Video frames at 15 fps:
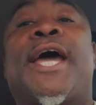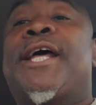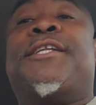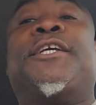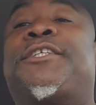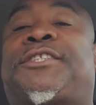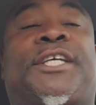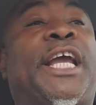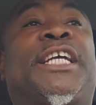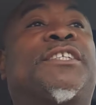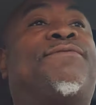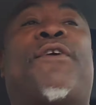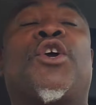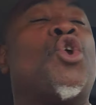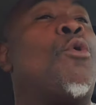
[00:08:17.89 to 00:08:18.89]
is the season
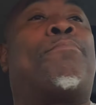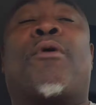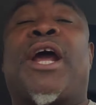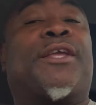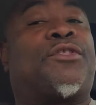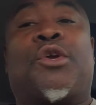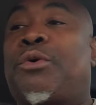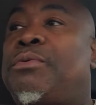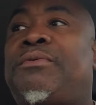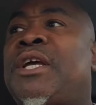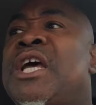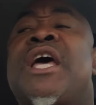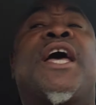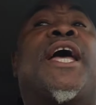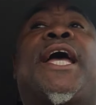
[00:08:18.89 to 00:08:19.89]
for your breakthrough.
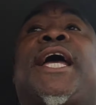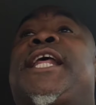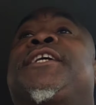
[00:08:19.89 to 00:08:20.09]
It